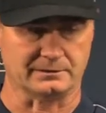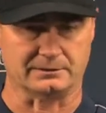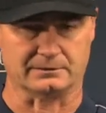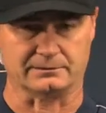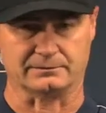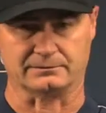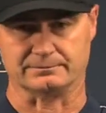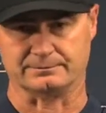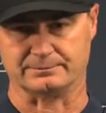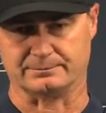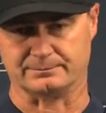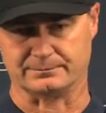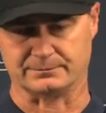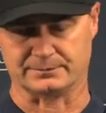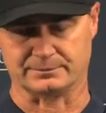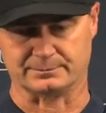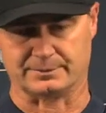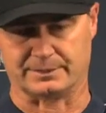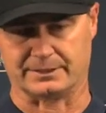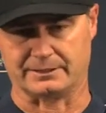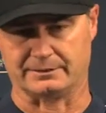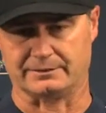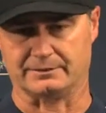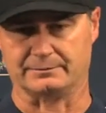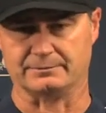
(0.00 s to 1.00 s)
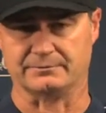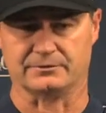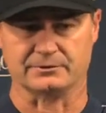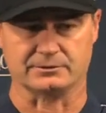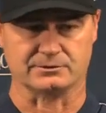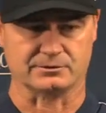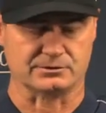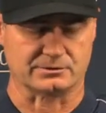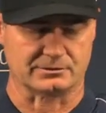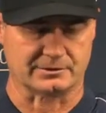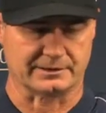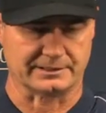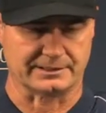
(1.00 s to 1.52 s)
You know, was piling up a few
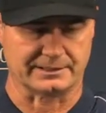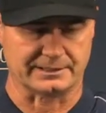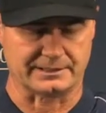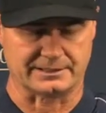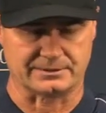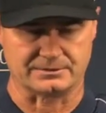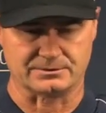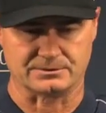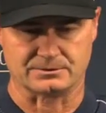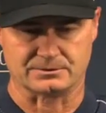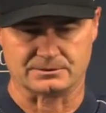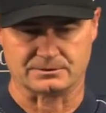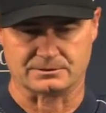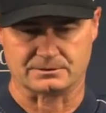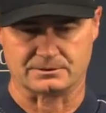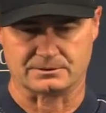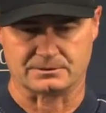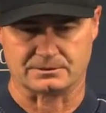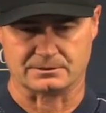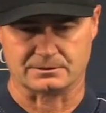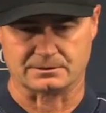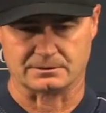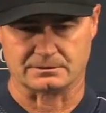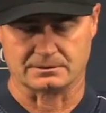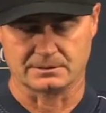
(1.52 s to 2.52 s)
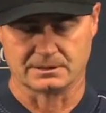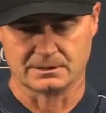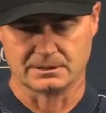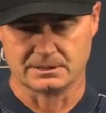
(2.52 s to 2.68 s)
strikeouts. Uh,